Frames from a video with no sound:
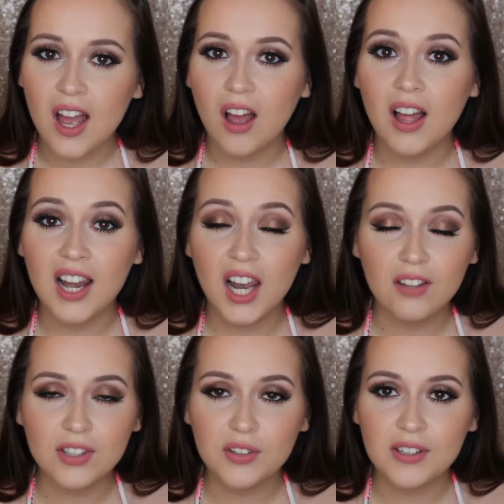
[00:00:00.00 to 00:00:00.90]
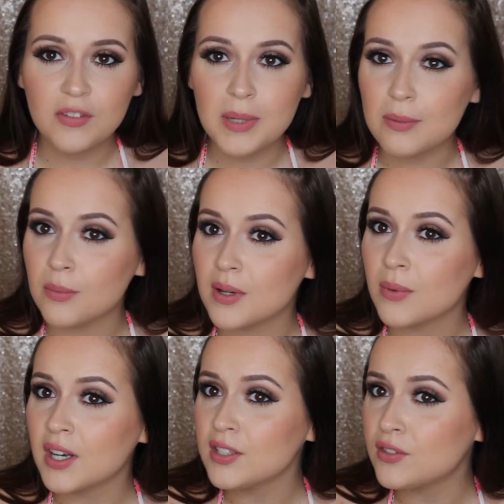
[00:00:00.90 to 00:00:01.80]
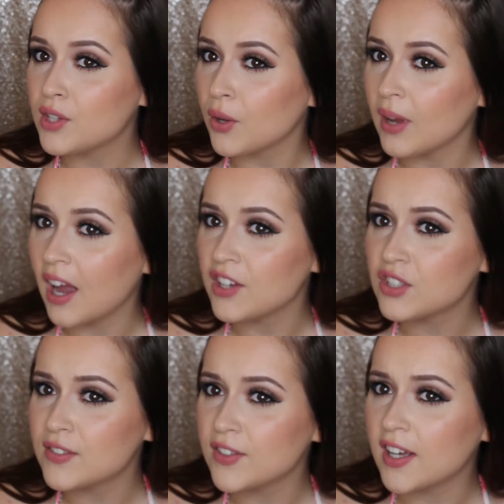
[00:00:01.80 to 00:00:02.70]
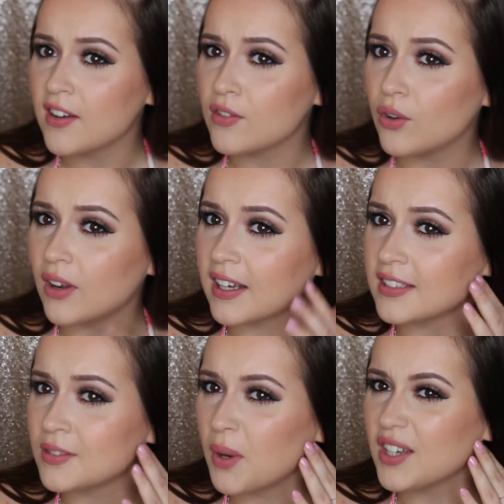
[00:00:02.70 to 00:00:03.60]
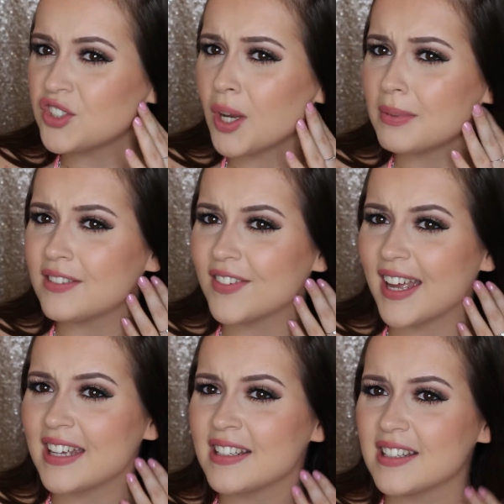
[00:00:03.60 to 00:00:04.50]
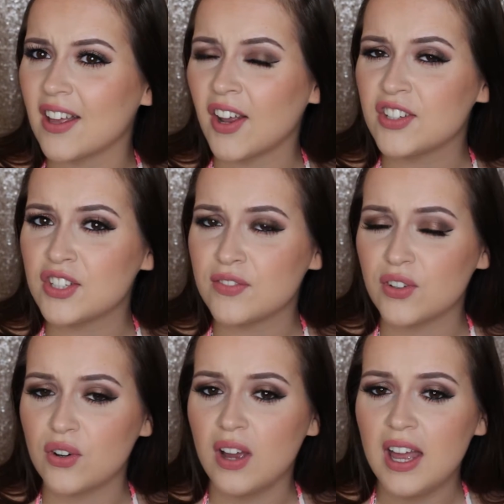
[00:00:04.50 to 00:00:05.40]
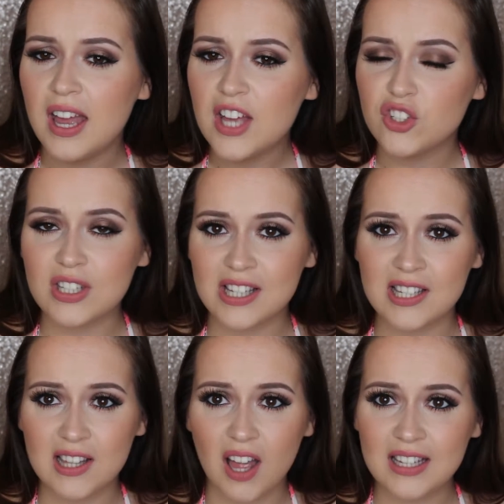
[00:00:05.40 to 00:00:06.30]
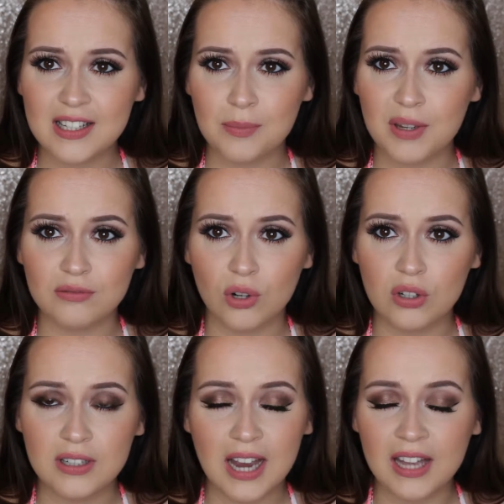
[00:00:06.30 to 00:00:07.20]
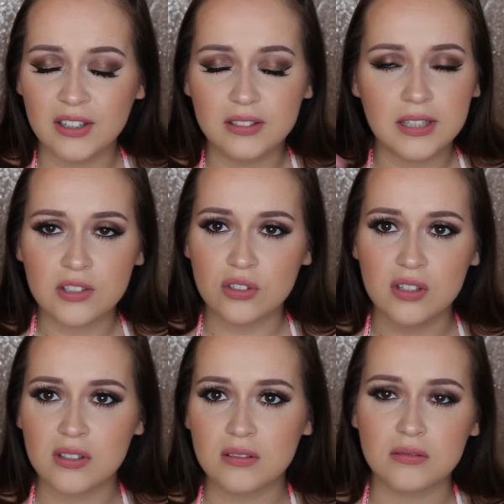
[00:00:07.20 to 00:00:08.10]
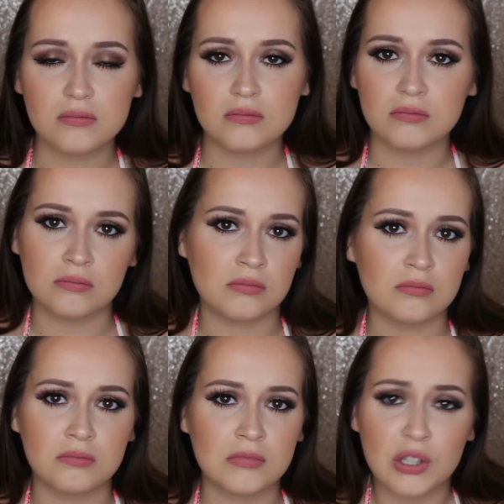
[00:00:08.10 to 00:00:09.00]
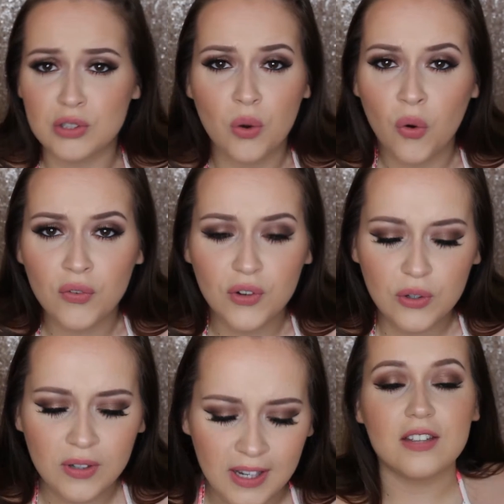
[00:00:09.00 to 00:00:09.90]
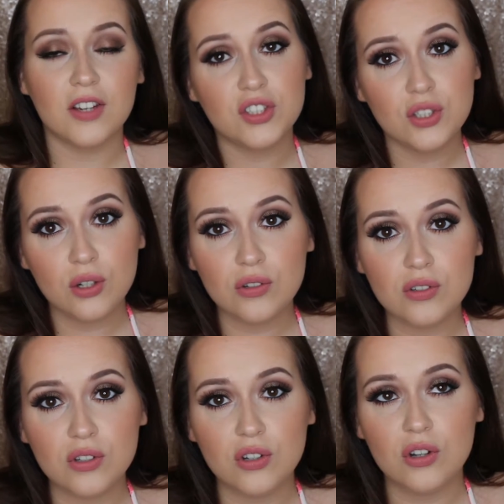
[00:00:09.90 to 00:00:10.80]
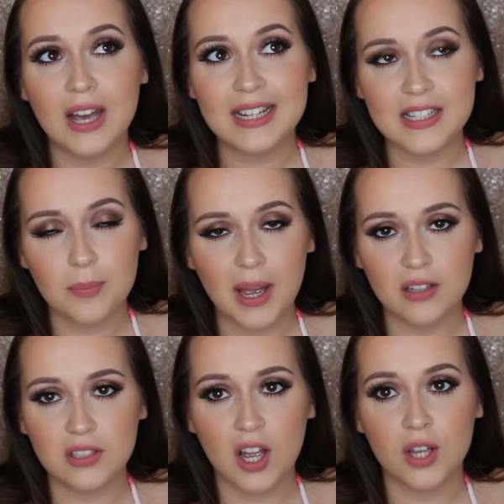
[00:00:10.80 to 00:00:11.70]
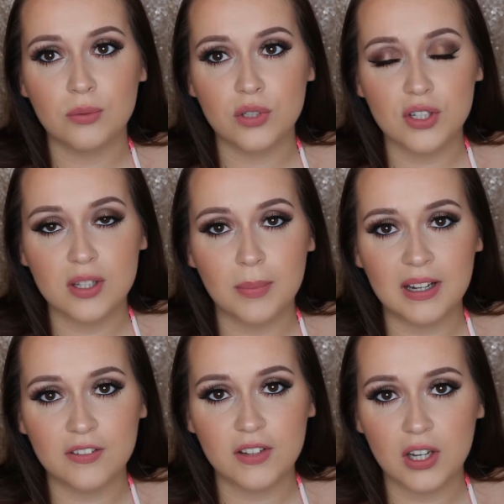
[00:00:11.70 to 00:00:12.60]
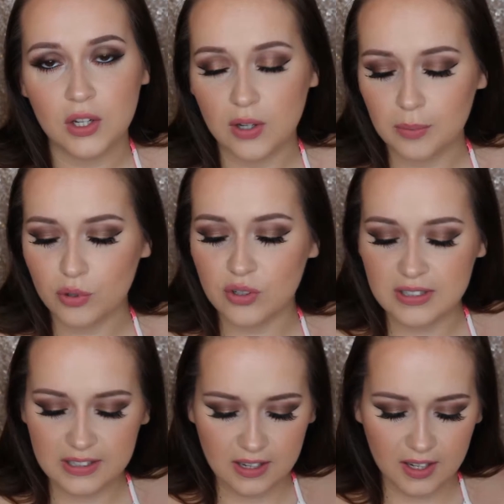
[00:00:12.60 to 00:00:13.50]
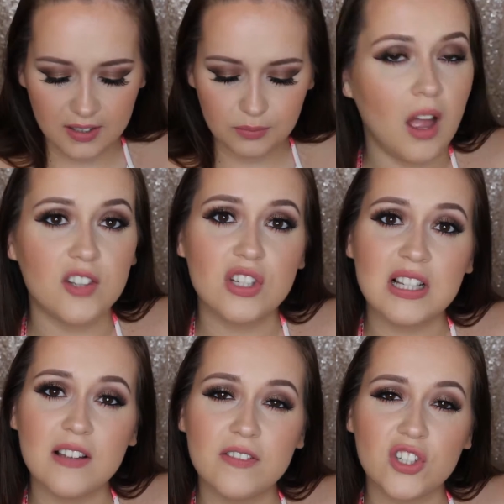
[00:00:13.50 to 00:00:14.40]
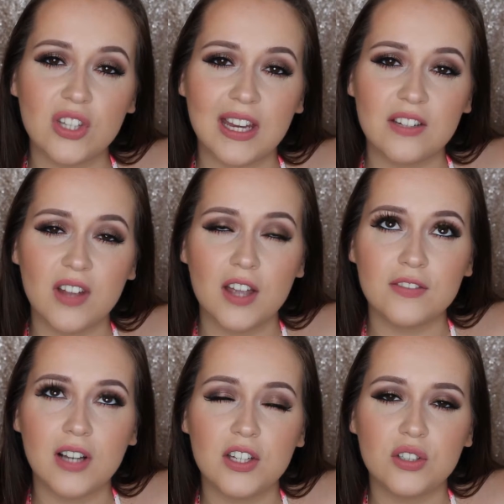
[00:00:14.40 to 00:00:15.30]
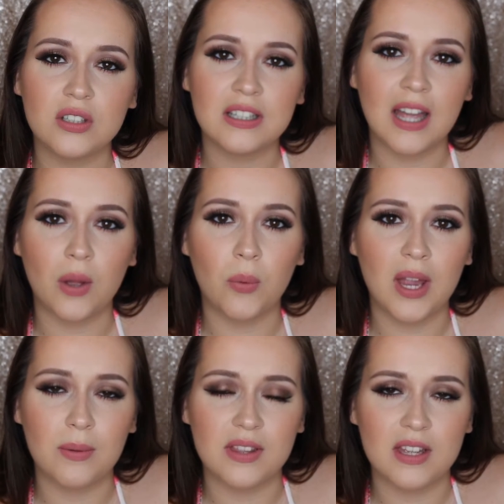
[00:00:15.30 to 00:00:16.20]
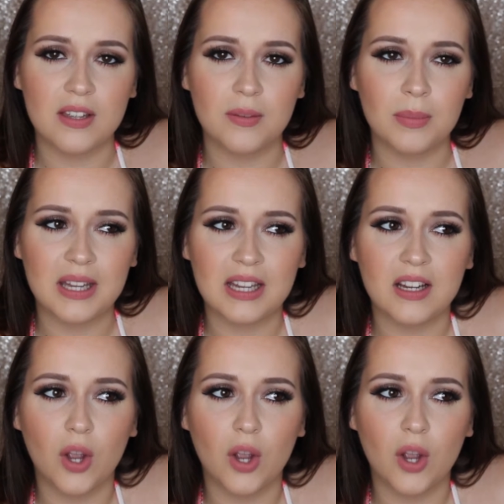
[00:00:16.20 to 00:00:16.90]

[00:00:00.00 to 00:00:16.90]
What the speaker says: I love it on other people, but when I do it, I just feel like I've got like quite a chubby face, and I just feel just the slightest bit wrong and it just looks awful. If I do contour and it's a powder, I will use the Benefit Hoola bronzer. I just love the shade of it. I feel like you could get away with it being